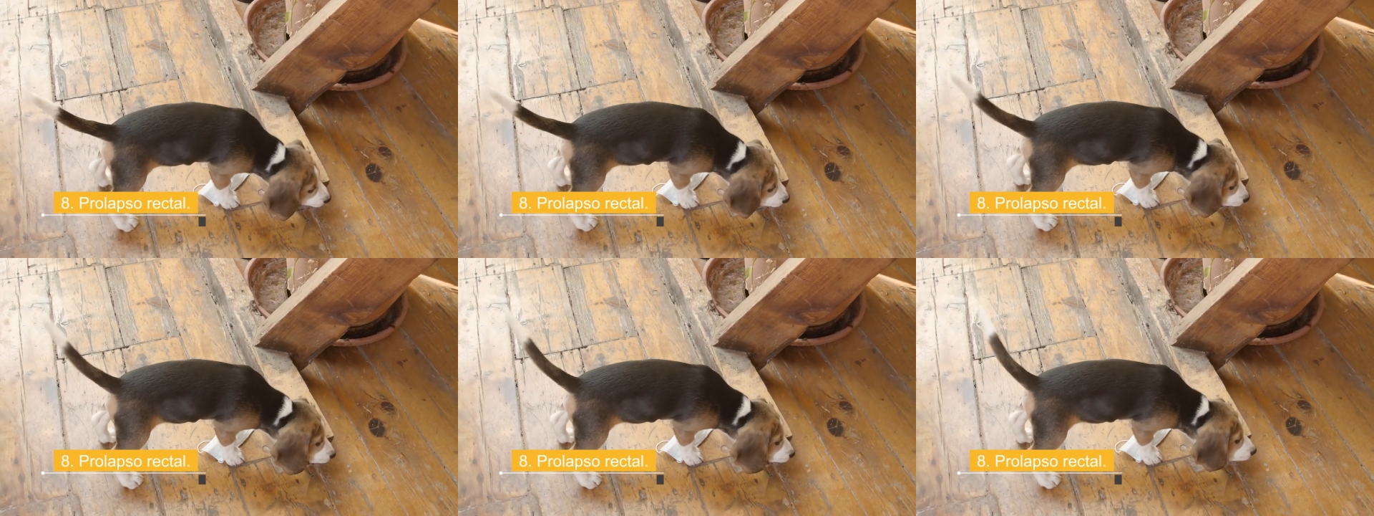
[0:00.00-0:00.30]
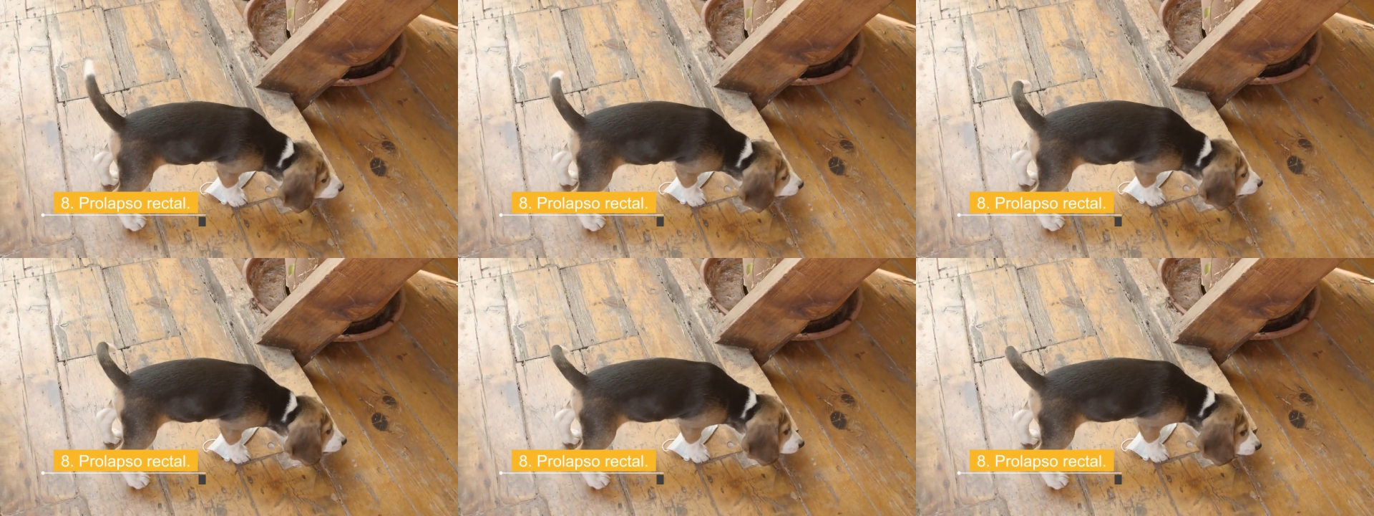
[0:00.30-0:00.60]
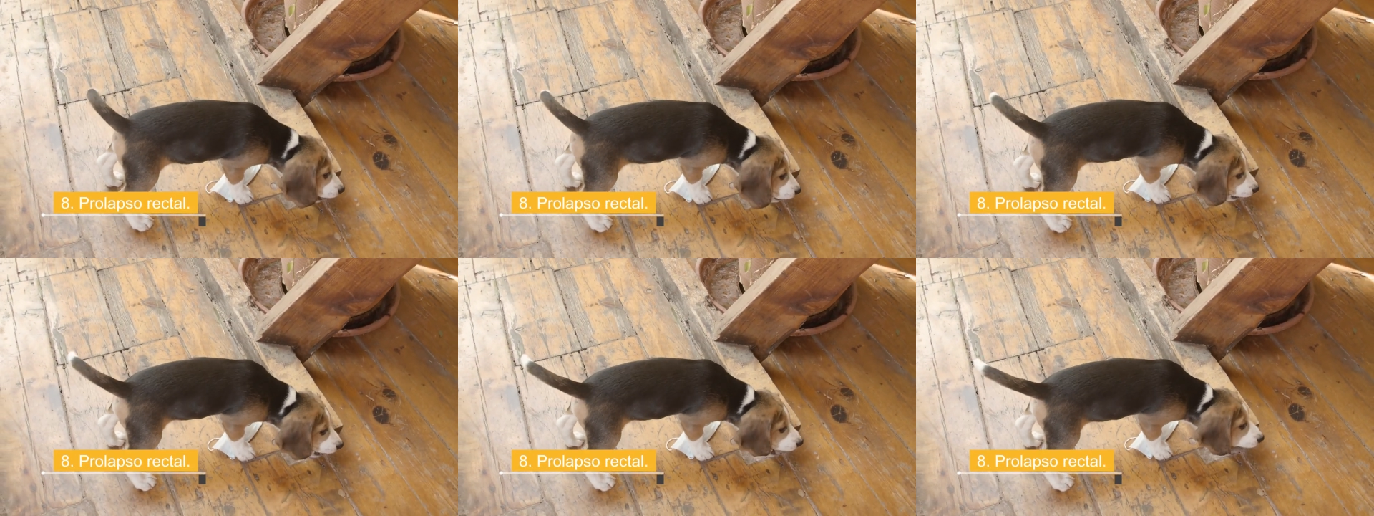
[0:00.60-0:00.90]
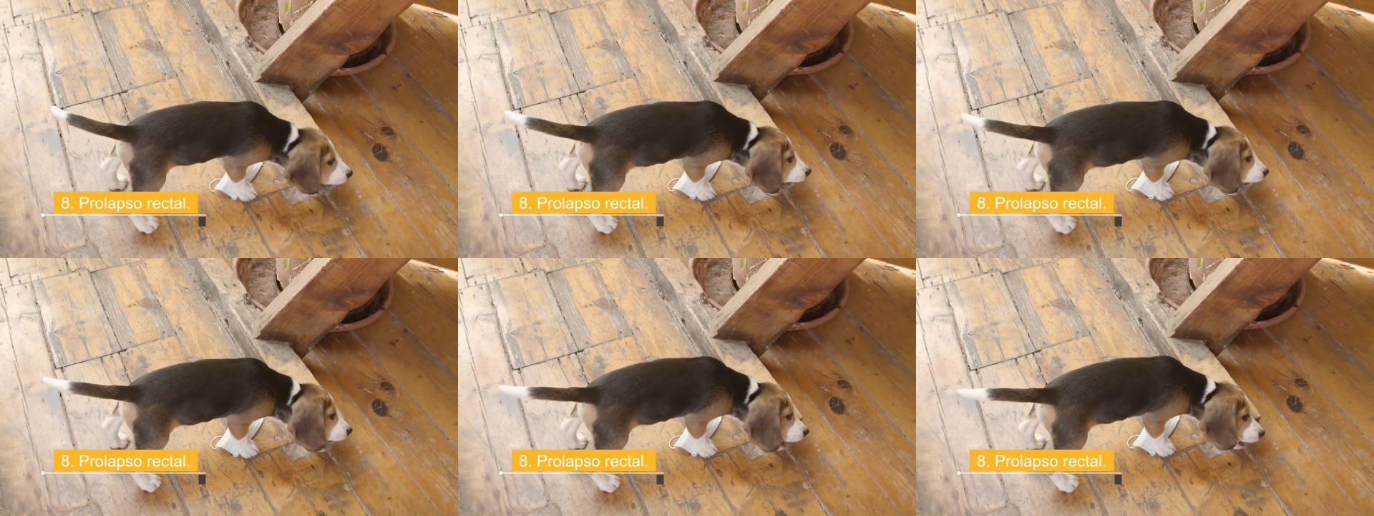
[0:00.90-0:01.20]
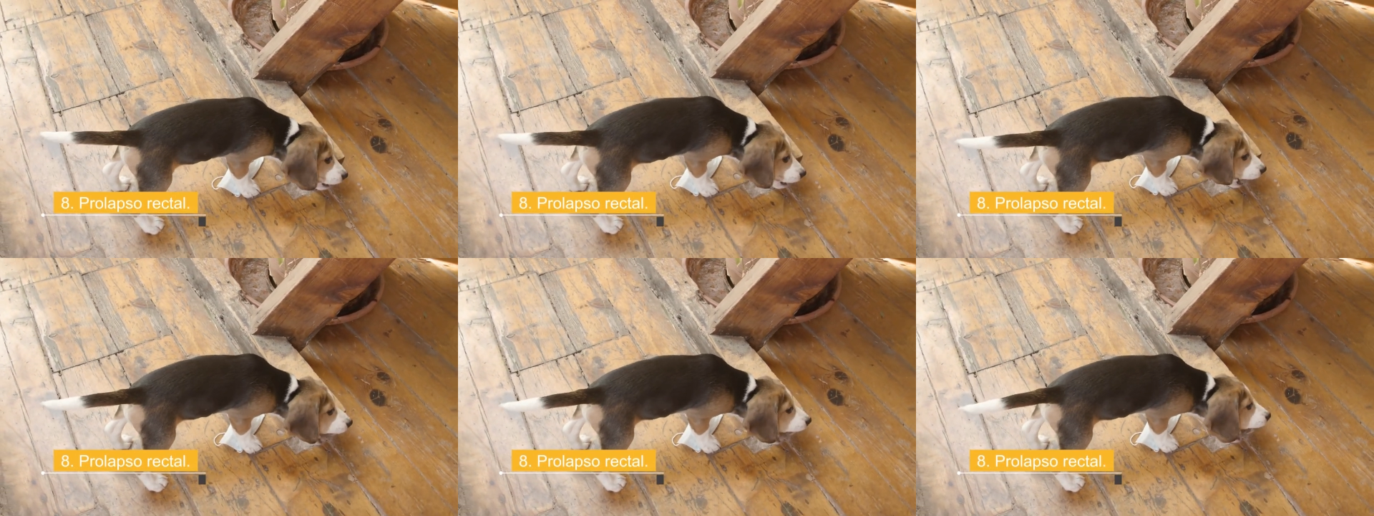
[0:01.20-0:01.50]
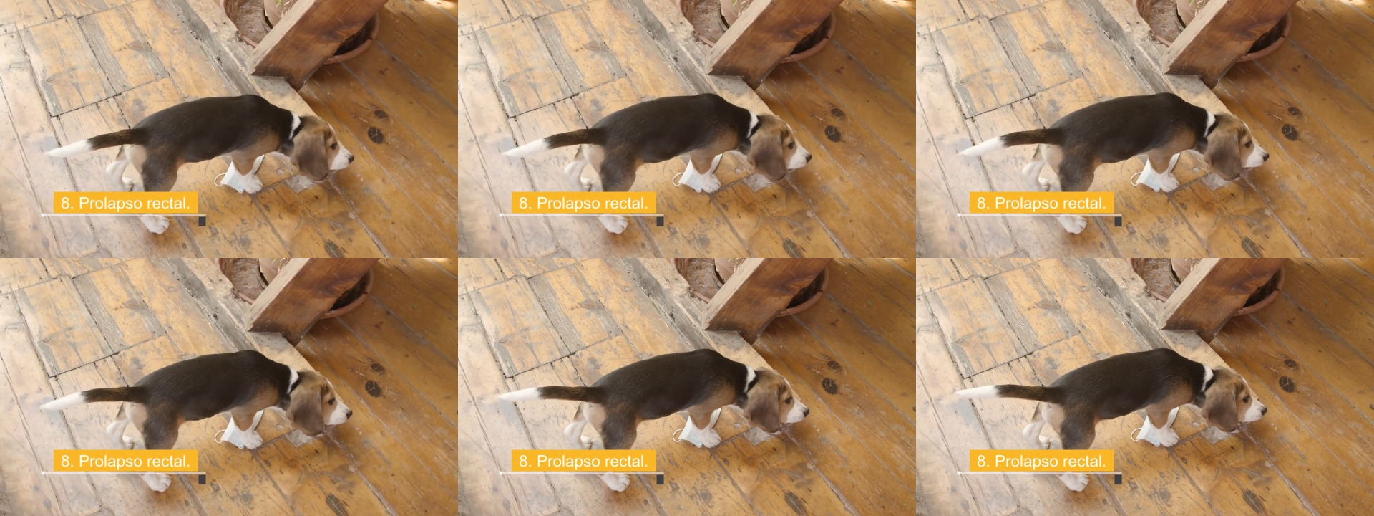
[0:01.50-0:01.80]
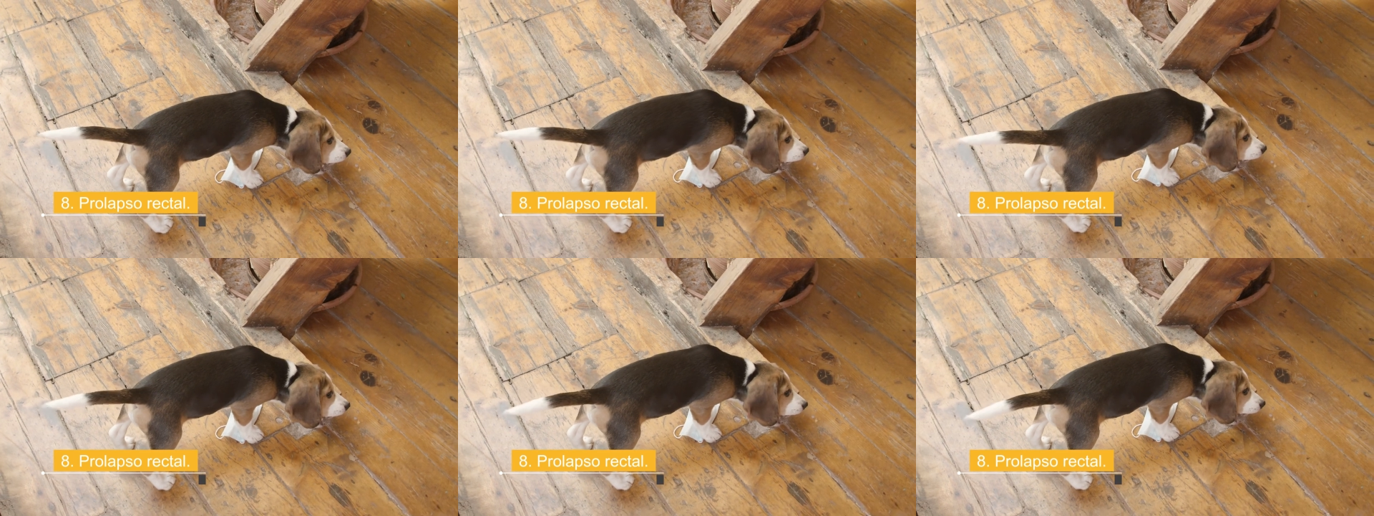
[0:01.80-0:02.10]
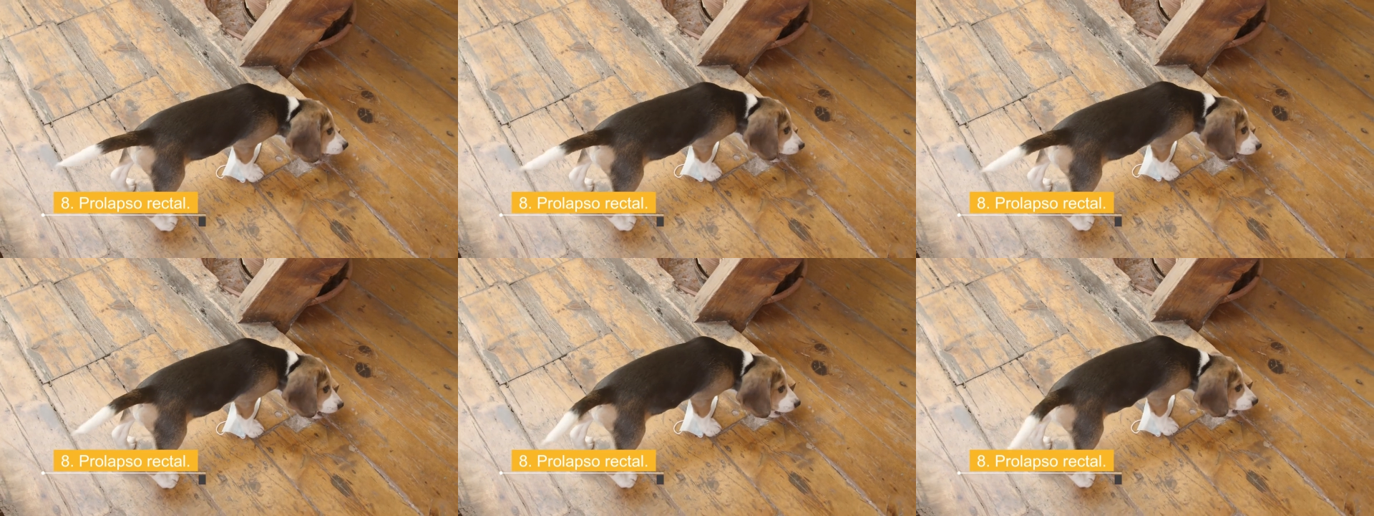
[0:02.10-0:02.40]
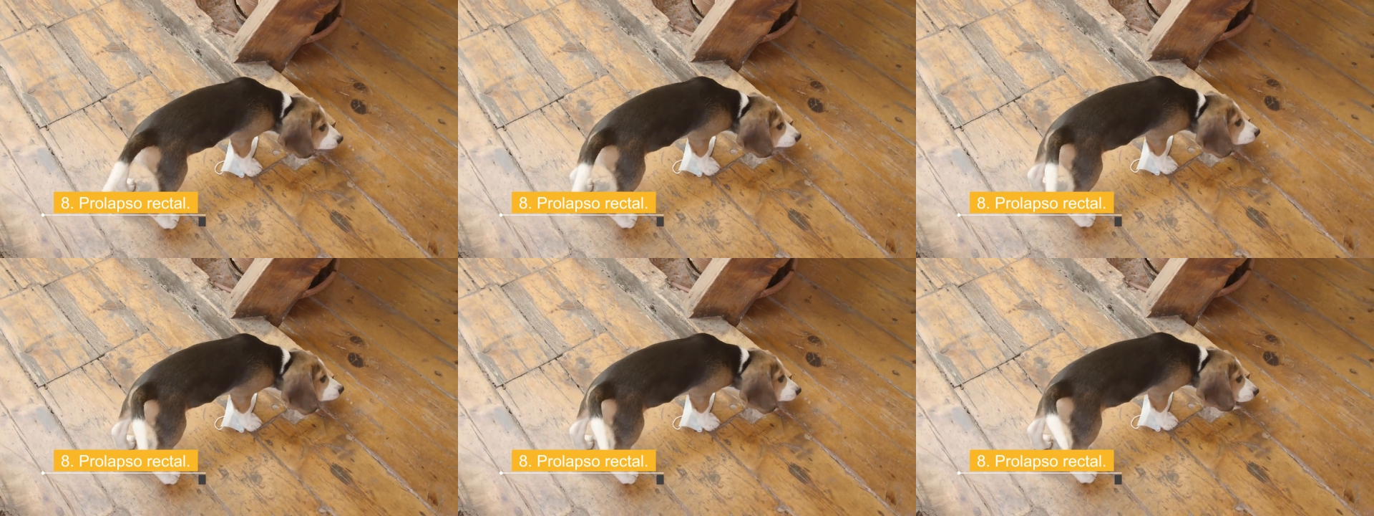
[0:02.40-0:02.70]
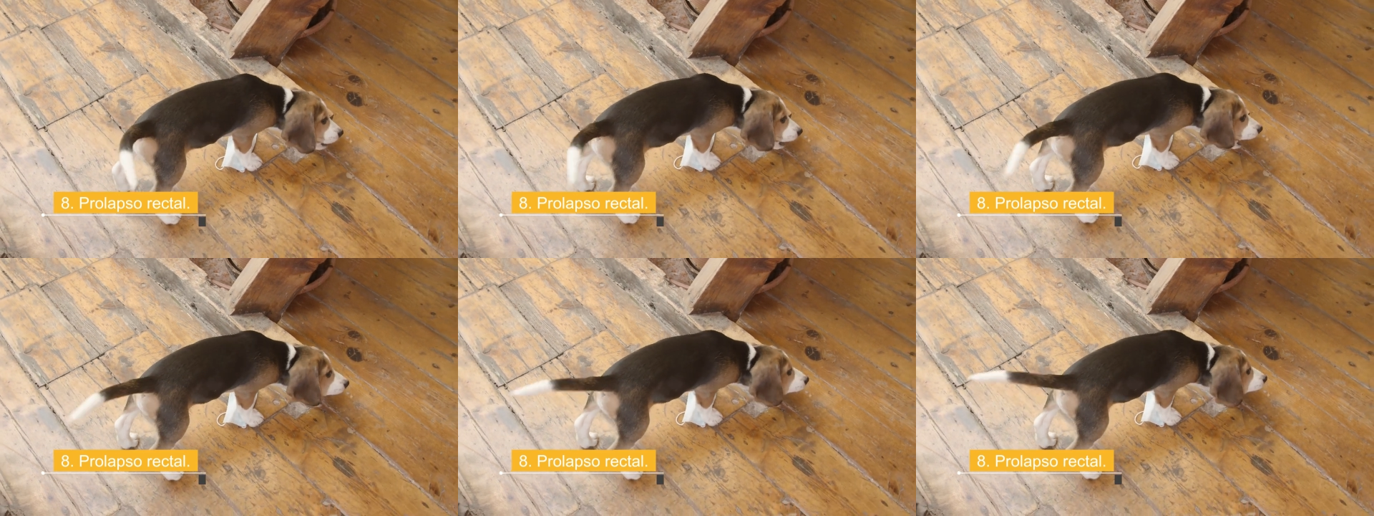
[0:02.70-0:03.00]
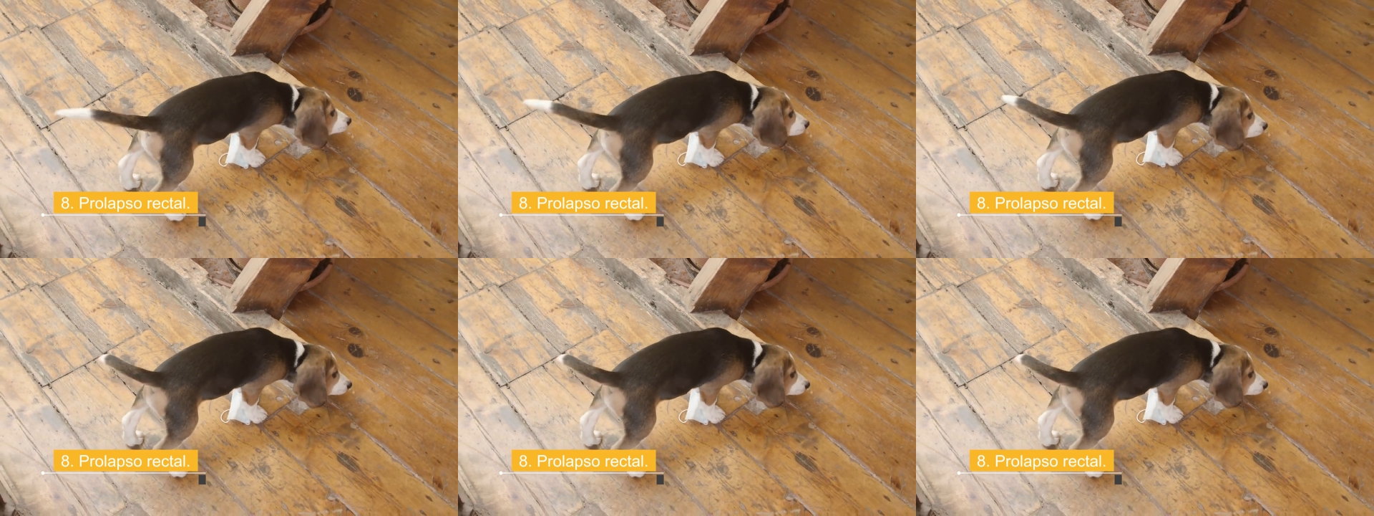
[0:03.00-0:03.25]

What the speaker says: (no speaker visible)